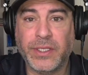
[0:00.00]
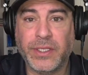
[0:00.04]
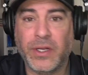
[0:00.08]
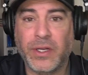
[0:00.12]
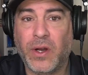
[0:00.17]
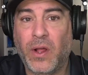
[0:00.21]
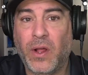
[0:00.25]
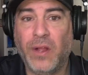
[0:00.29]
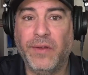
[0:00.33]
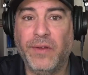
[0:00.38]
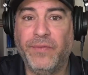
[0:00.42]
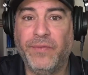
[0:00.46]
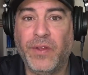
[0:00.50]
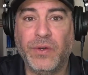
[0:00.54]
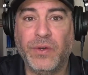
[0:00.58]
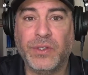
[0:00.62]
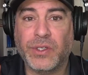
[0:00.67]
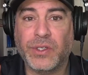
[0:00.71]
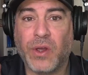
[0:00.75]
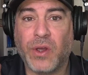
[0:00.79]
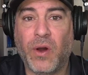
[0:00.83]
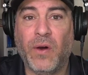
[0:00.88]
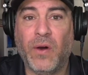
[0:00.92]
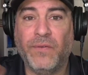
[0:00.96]
And all of those
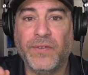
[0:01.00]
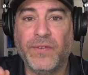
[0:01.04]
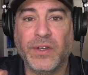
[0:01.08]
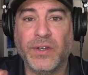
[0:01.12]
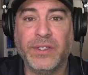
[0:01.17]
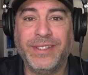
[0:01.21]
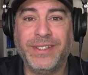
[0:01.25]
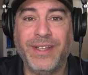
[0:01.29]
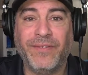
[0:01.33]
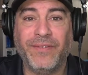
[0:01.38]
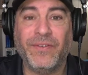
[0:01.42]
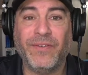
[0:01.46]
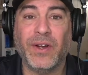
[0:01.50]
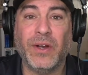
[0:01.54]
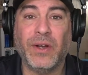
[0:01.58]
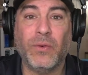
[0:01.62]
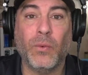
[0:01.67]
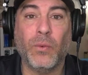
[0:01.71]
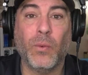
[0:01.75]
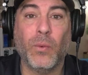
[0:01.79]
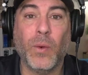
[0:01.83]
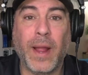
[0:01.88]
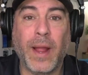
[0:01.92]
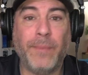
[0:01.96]
call for different
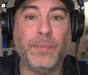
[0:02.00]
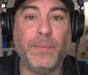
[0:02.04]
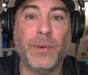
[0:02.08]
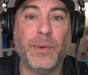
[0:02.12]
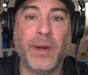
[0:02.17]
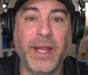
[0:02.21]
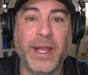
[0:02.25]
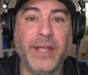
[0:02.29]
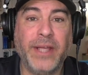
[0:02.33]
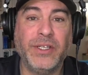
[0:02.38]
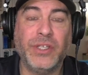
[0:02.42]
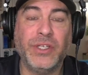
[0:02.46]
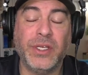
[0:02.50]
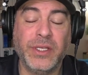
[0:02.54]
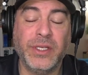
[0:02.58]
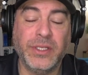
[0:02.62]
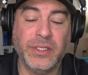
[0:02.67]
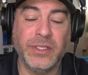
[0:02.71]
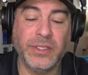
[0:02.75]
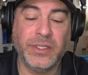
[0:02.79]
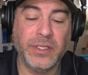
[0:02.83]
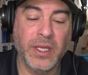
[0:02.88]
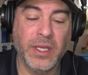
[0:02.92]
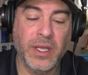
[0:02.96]
rep
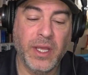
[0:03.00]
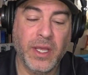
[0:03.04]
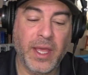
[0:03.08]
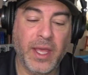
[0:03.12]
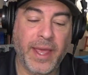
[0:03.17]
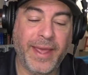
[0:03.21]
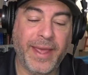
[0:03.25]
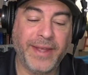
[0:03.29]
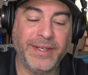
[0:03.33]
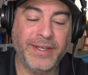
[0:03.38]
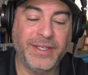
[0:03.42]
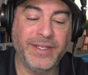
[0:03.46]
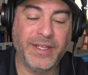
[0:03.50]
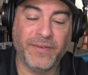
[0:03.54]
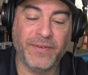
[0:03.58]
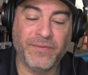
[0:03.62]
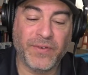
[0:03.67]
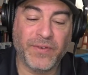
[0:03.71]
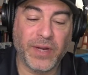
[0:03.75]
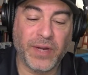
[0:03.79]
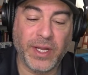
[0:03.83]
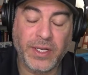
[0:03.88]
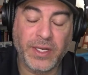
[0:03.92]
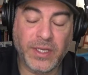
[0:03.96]
ranges and
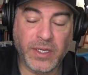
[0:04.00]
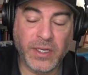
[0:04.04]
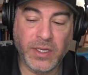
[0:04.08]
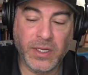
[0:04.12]
different